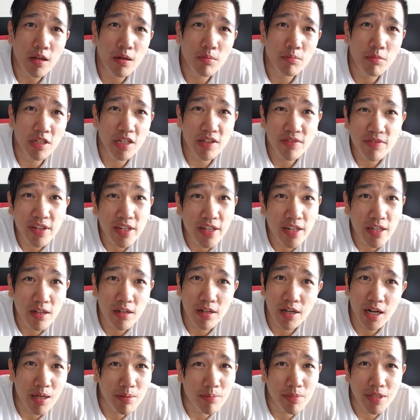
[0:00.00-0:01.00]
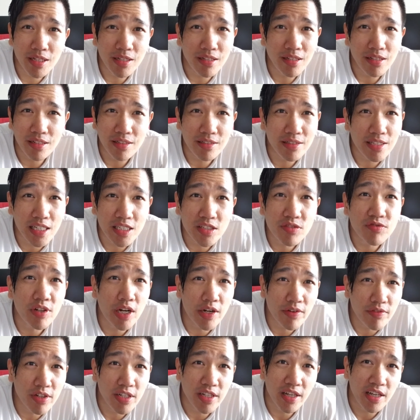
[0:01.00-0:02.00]
But even here, I mean, it takes
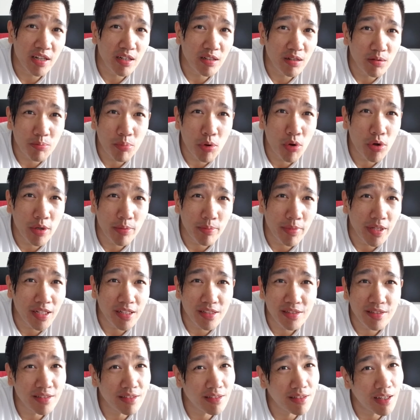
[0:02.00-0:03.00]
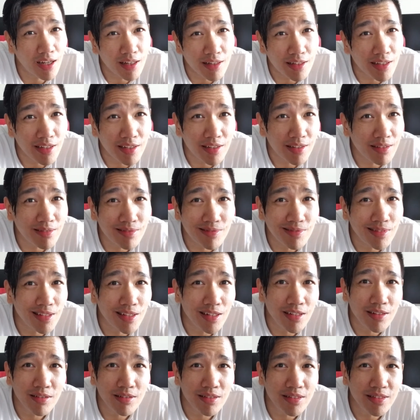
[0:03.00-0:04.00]
forever to get an appointment. It's not like, you
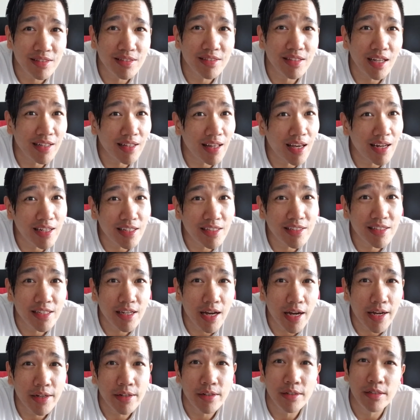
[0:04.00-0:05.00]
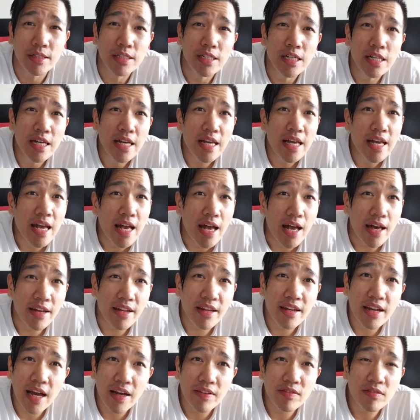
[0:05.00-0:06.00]
know, it's not that easy either. And
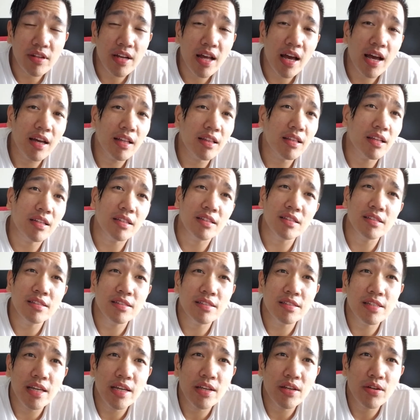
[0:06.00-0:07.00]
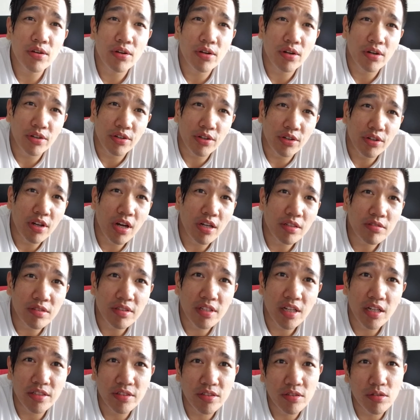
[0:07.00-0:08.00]
then after that, like let's say your your doctor
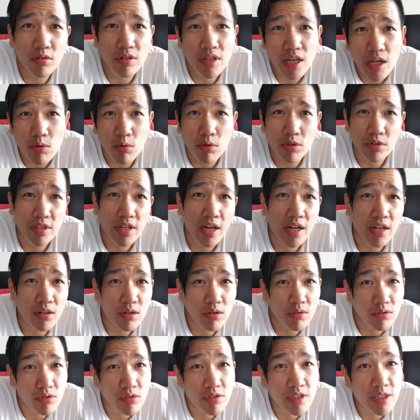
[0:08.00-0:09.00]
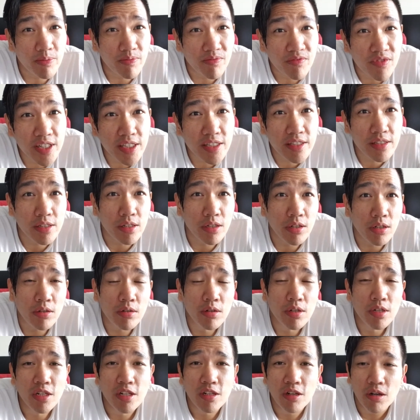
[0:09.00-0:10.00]
tells you, okay, well you got to go do some physio.
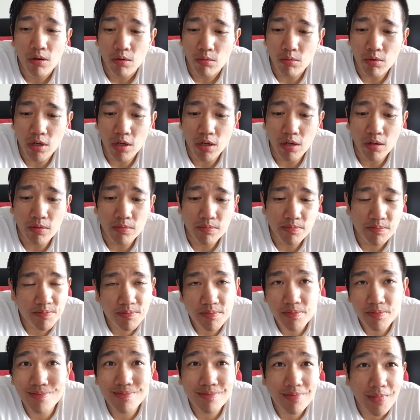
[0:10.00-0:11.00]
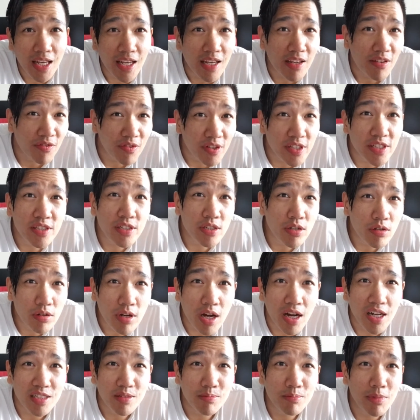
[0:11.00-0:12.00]
Well, hey, physio
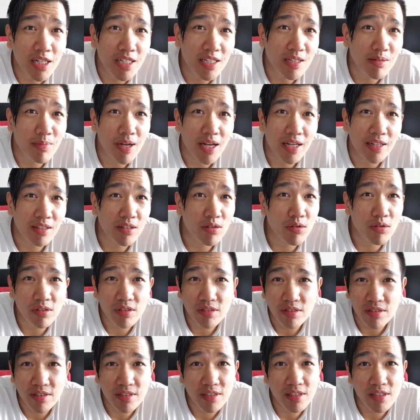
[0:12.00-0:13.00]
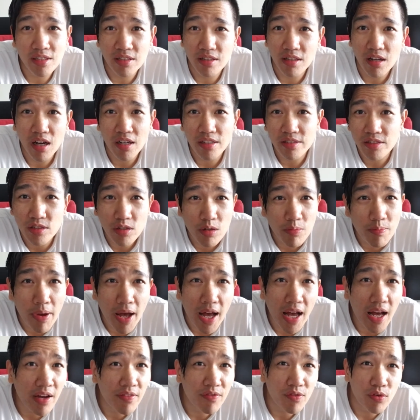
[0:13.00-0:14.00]
costs money, man. Going to see an
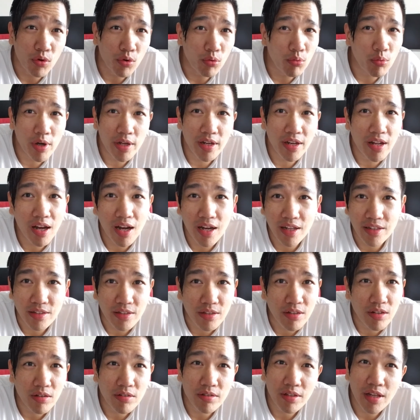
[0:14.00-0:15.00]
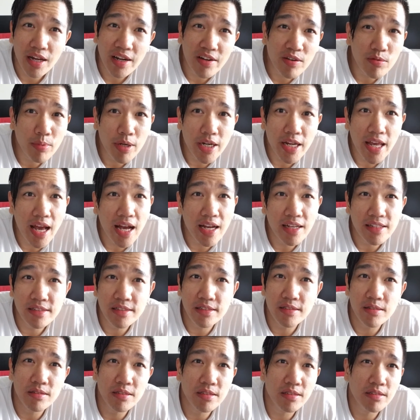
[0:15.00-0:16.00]
osteopath or whatnot, you know, not everybody
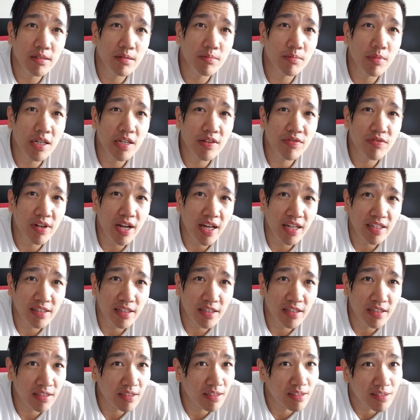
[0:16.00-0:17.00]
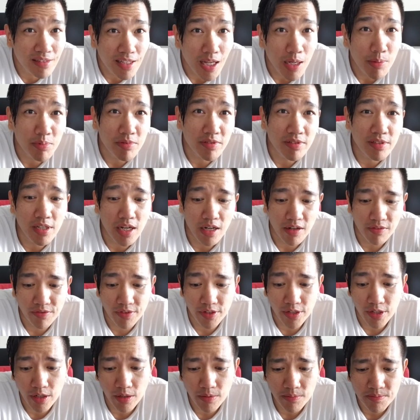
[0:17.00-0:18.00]
has the the money for that type of stuff,
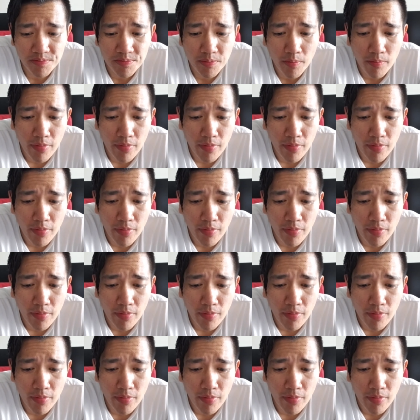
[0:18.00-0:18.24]
you know.